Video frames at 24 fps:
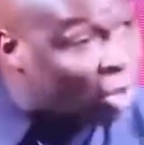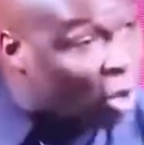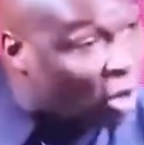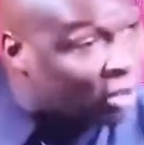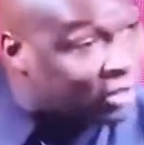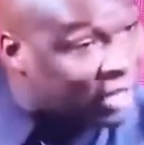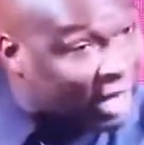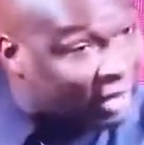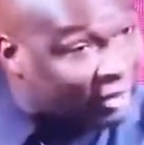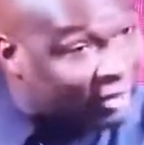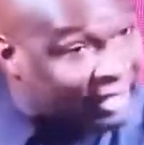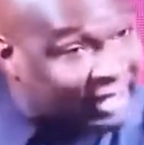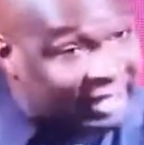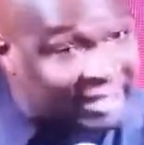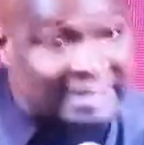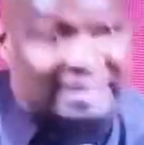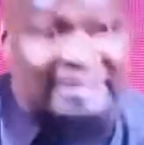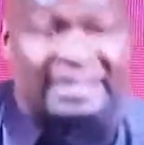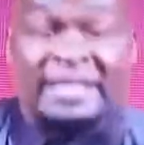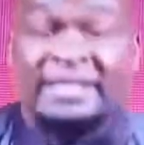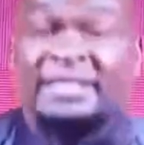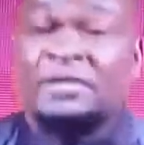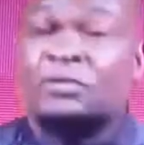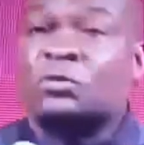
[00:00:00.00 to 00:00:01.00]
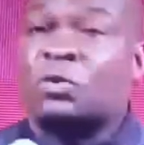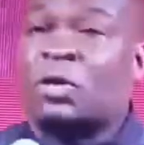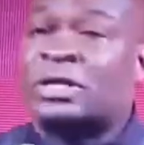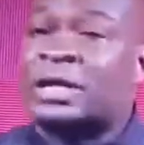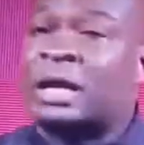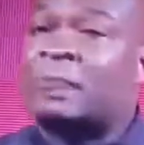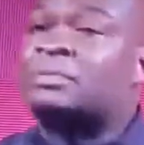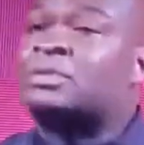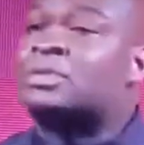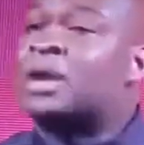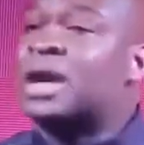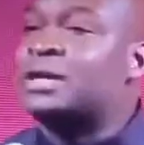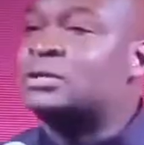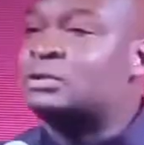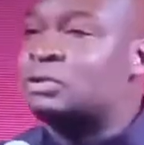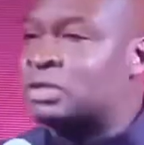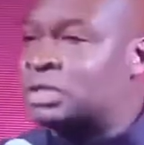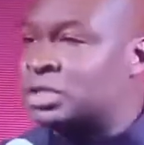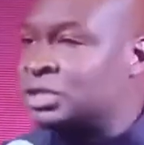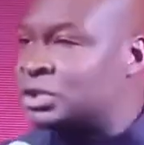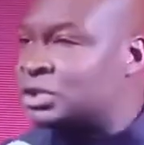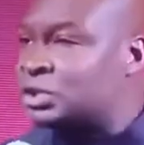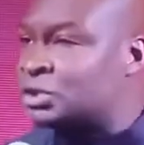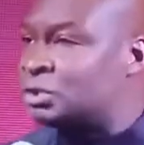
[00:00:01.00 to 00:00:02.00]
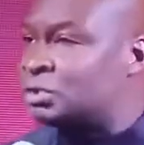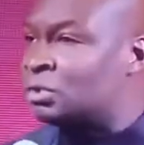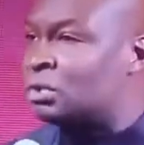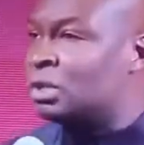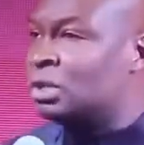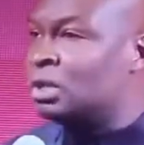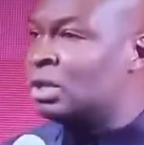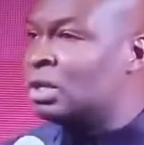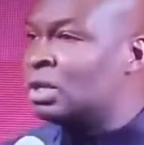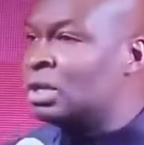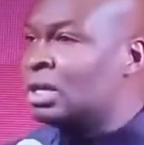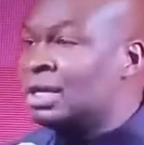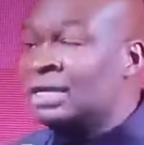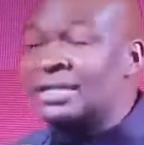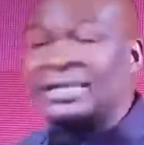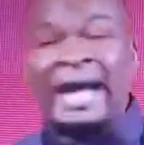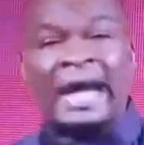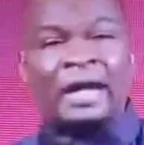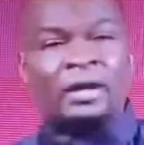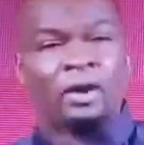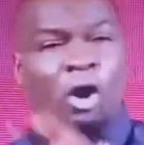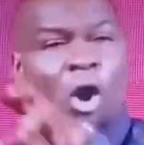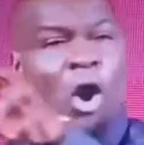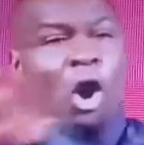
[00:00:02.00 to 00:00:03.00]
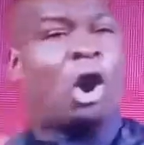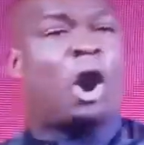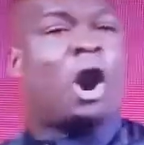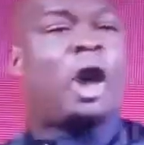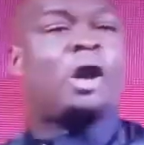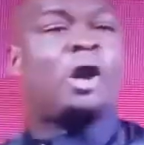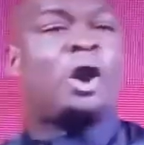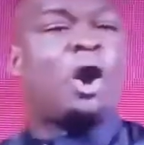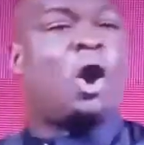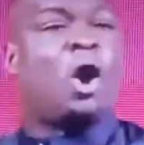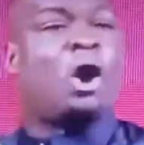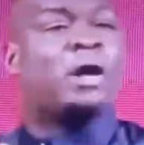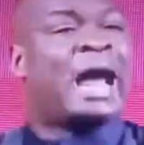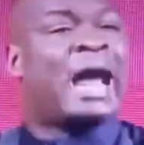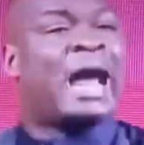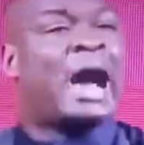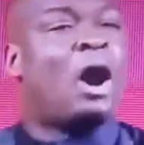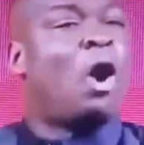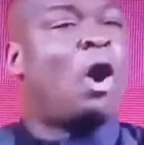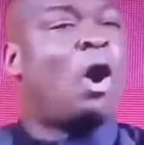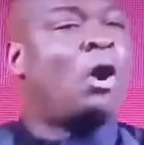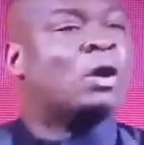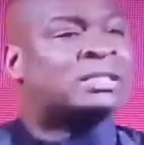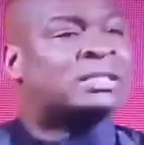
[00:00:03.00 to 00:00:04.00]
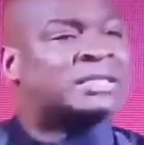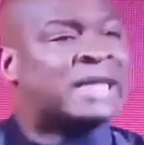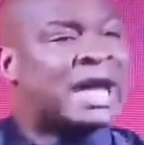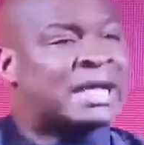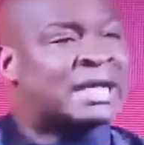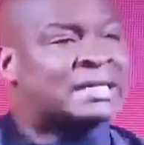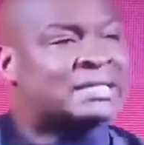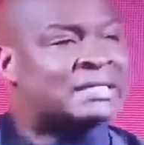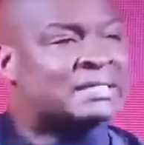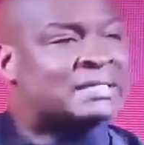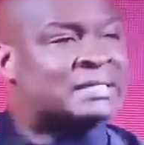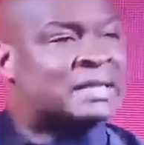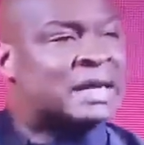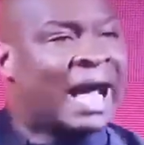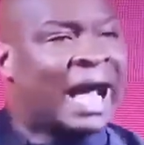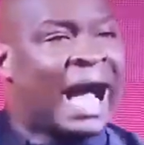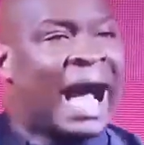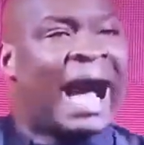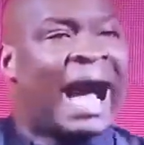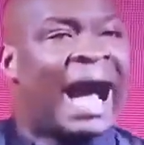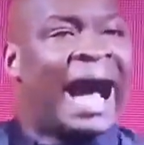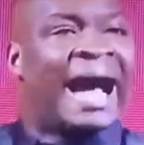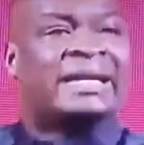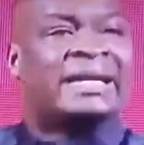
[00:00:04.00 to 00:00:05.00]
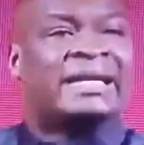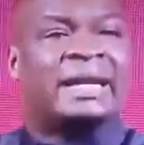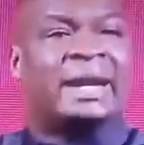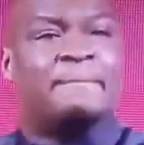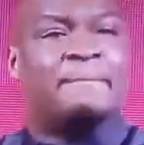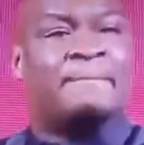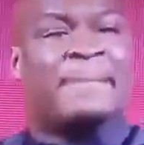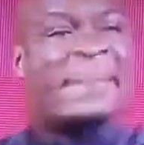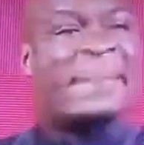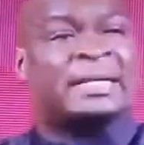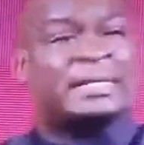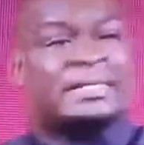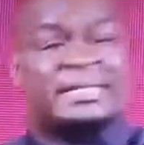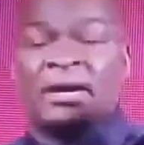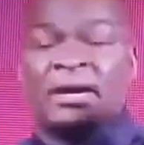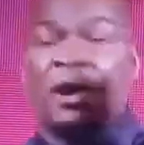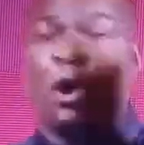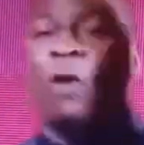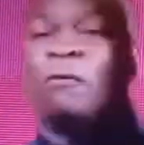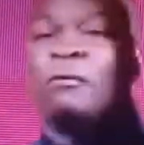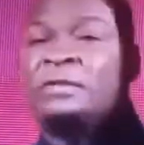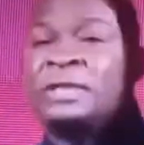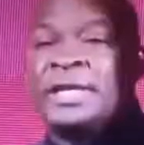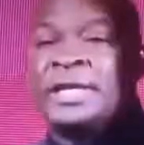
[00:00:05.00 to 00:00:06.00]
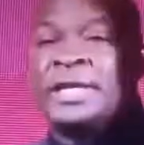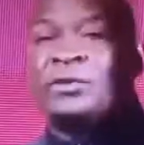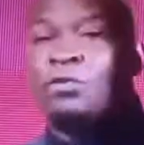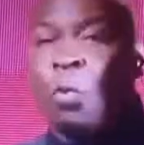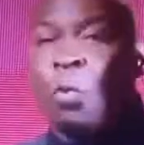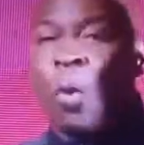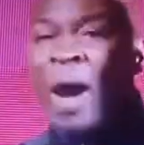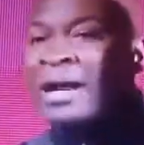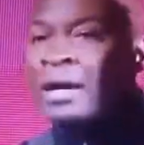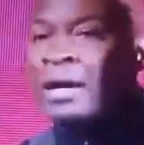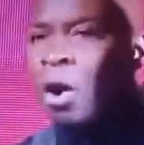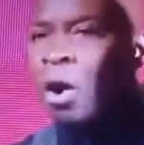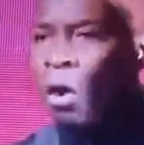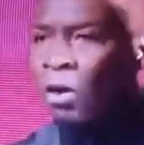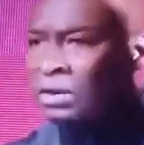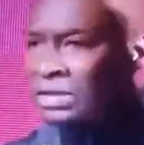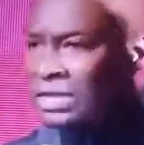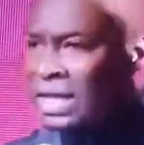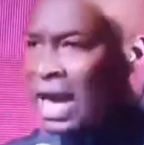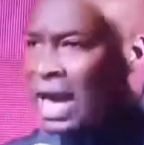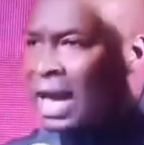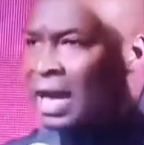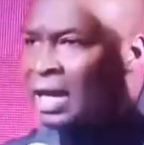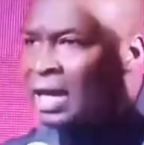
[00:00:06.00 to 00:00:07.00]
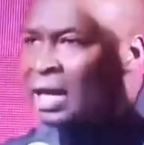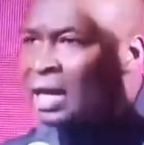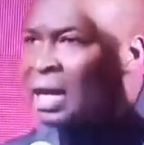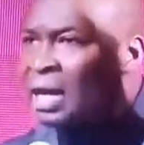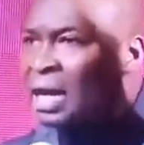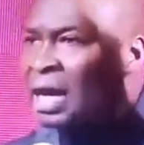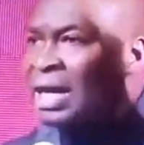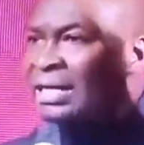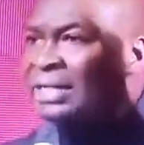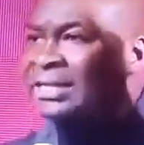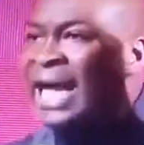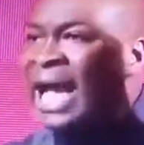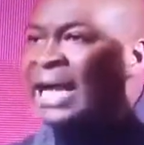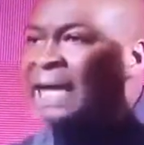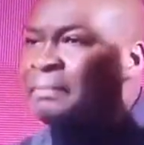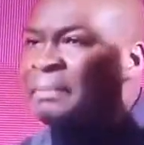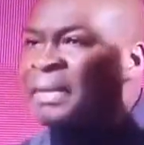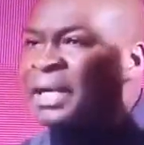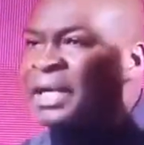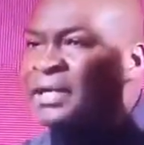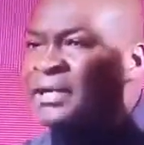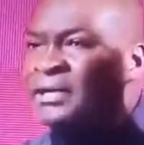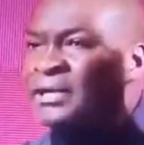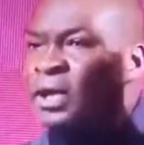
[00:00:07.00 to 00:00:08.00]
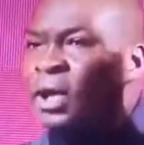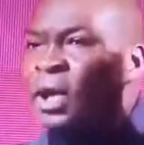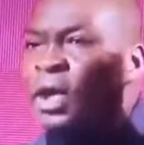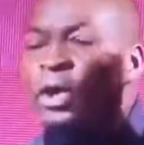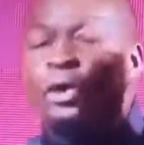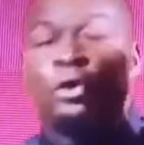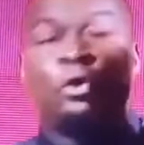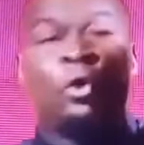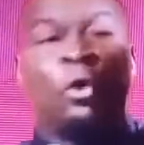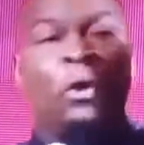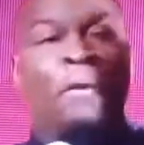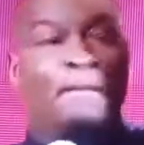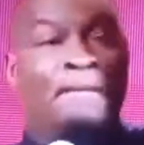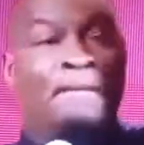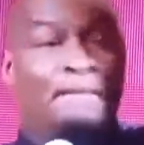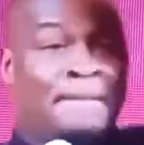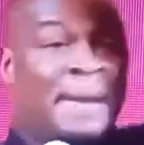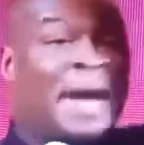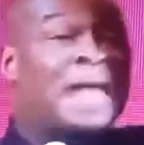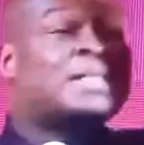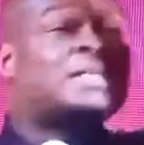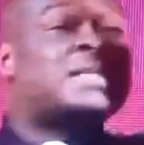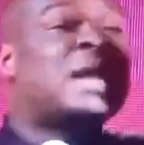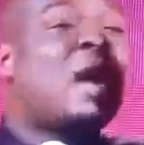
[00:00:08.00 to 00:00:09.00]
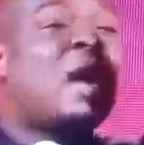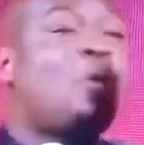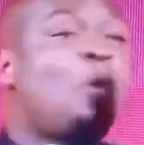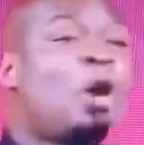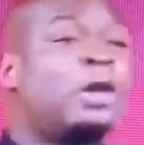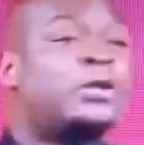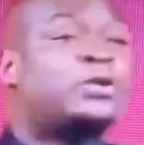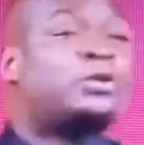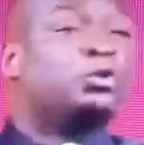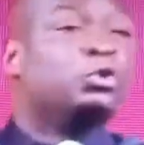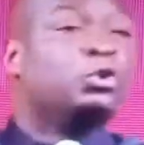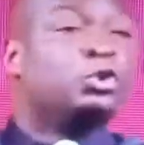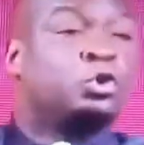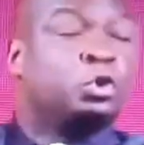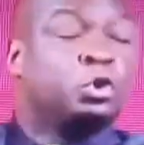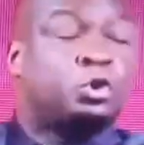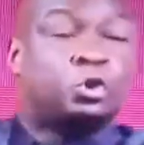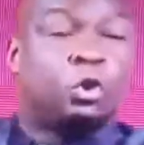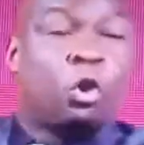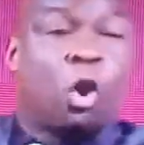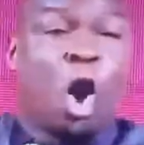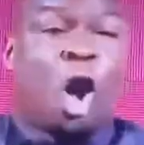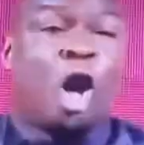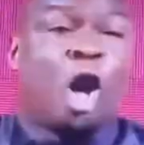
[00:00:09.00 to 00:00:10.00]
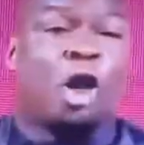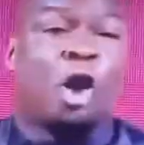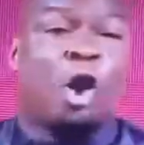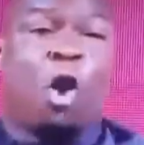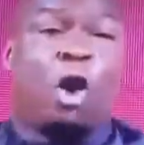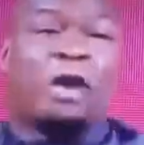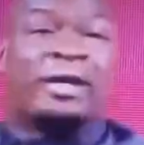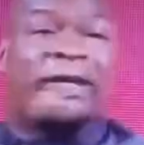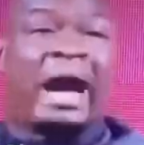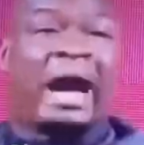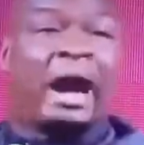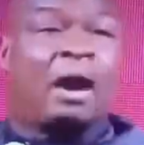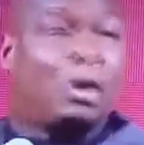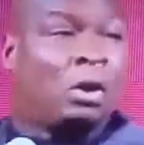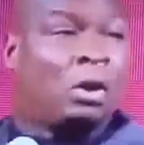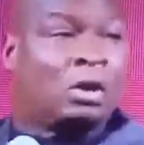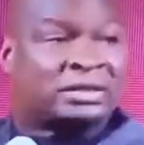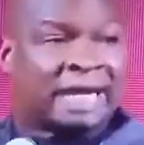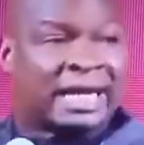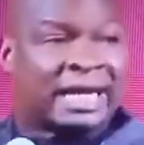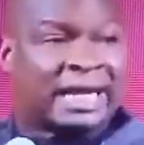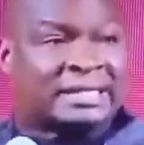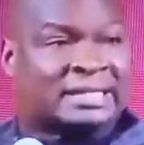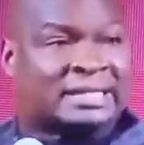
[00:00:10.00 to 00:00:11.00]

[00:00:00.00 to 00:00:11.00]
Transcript: remaining other rings. This is what I'm trying to teach you, that all other altars are at the mercy of this one altar. That means no matter what you do to all other